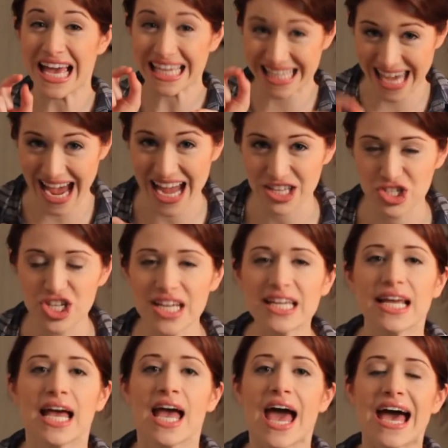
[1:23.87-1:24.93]
catch it
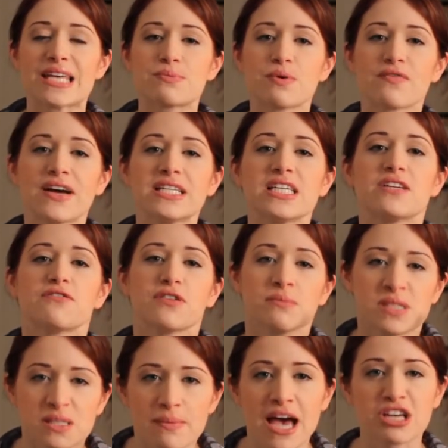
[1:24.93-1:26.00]
as prevent it from
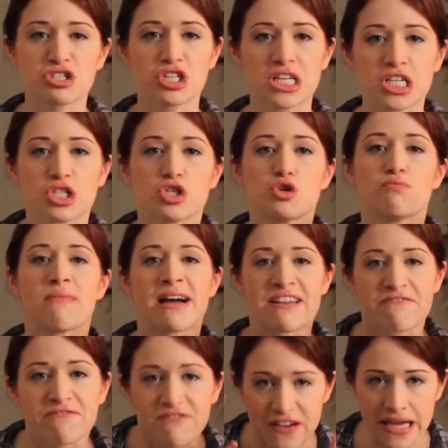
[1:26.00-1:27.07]
smashing into my
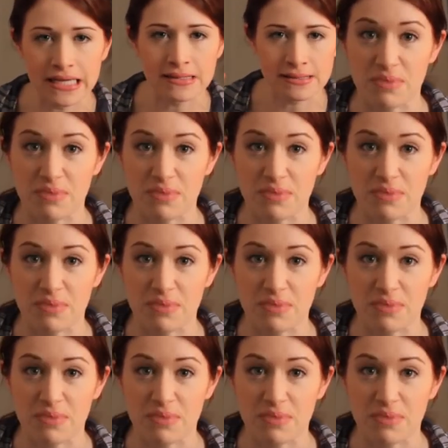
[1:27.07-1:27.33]
face.